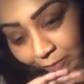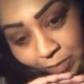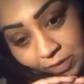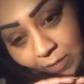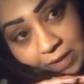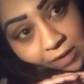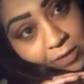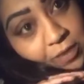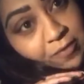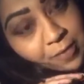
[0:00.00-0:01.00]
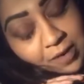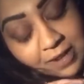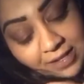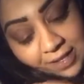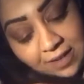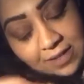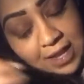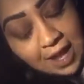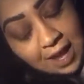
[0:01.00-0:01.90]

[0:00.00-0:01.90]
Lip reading: We've pulled up around the corner from my gran's house